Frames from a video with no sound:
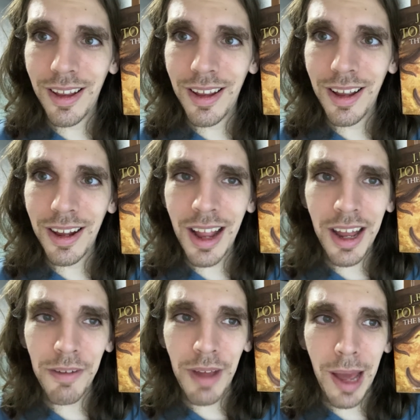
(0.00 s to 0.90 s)
It
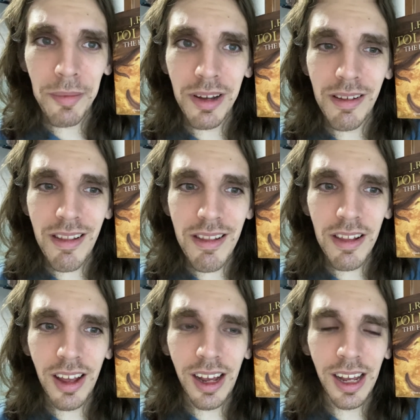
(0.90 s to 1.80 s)
kind of happens.
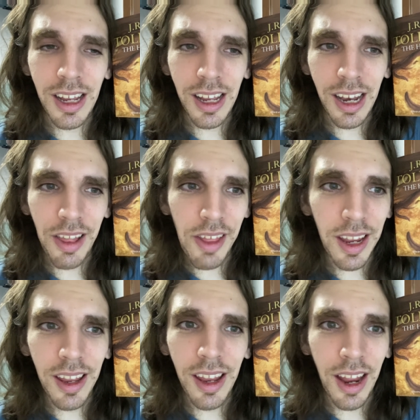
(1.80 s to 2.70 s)
I
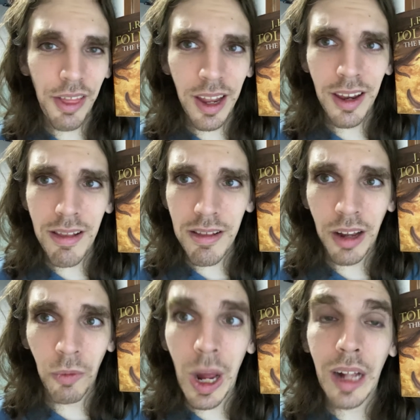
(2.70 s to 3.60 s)
think it's
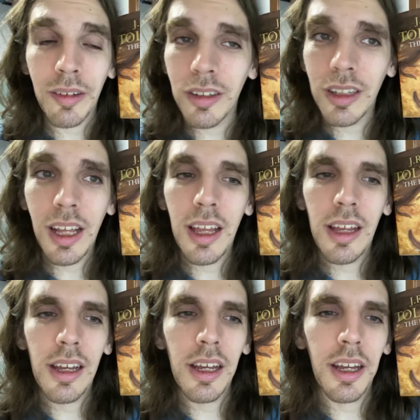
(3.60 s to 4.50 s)
done well.
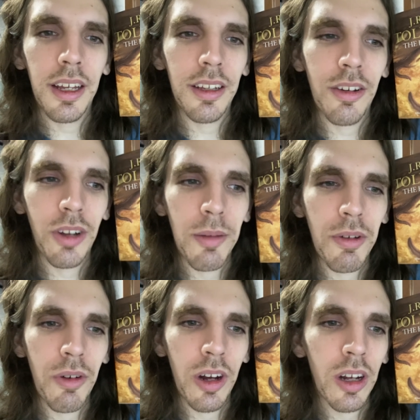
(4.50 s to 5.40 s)
Don't get me
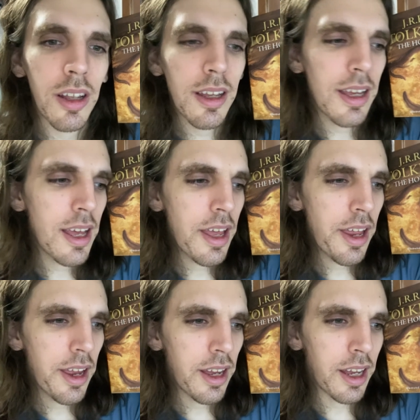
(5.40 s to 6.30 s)
wrong,
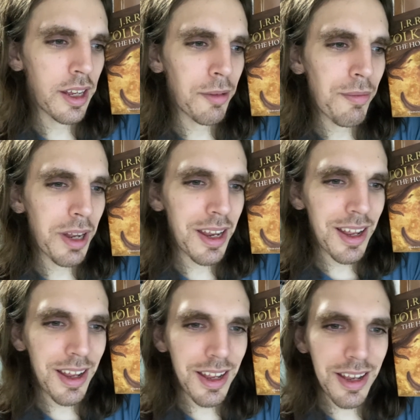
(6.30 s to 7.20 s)
but
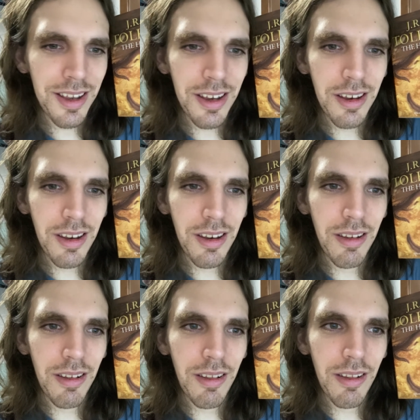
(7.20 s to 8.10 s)
it
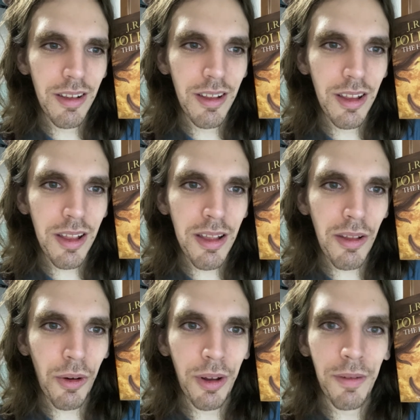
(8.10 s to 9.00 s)

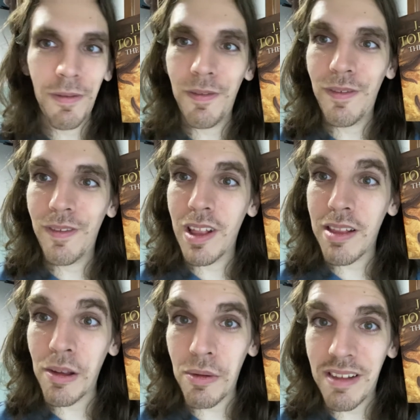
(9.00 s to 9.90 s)
sort of
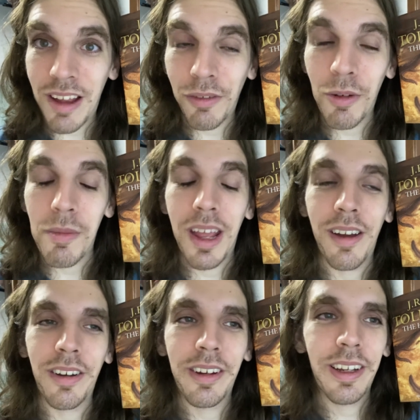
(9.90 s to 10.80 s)
slows down from
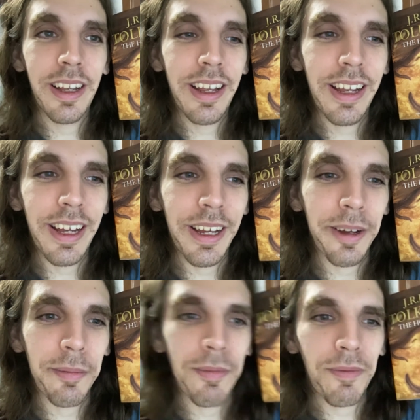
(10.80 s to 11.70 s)
there,
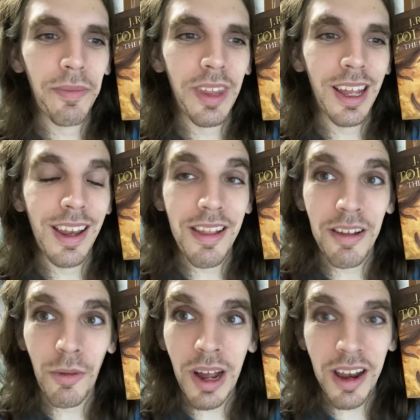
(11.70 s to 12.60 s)
and
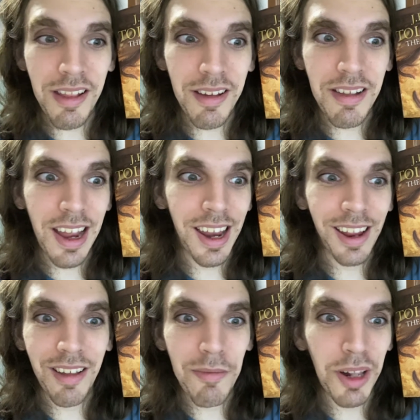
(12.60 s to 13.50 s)
isn't quite as exciting
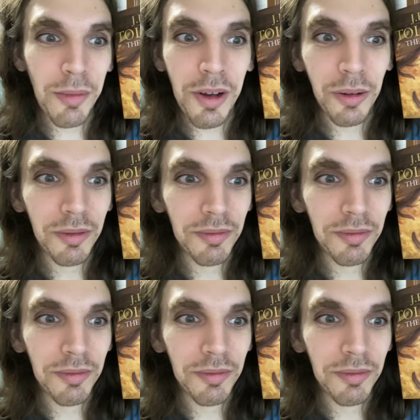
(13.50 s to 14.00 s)
because Bilbo